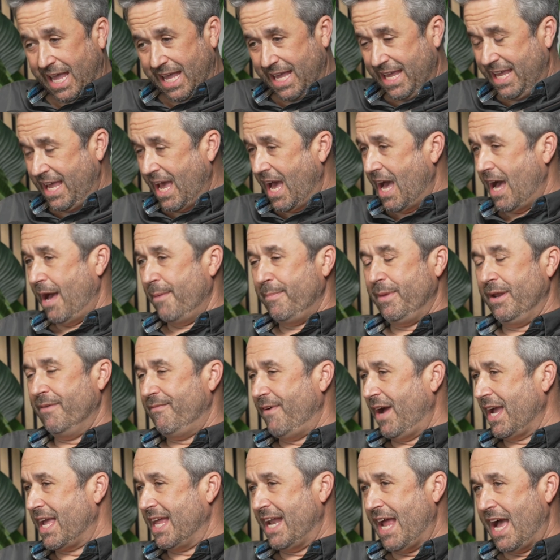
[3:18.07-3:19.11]
yeah, I mean, if
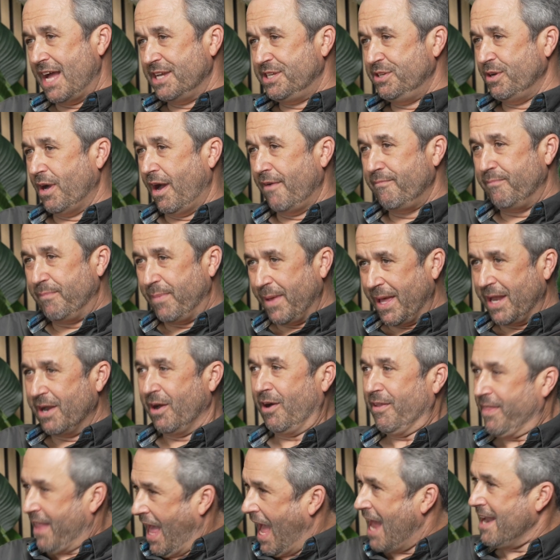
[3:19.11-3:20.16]
I can add too, I've been
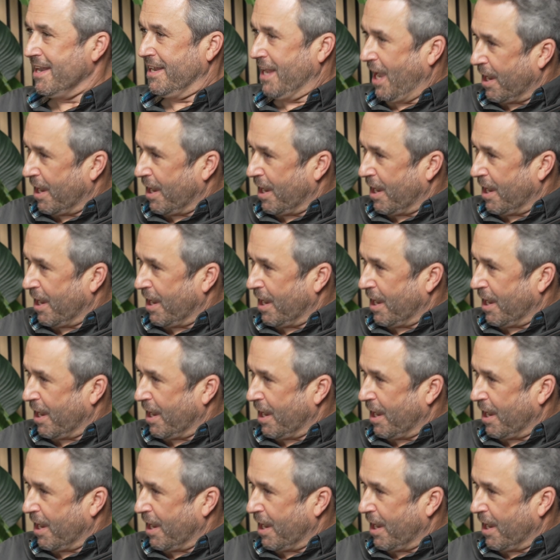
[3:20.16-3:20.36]
on that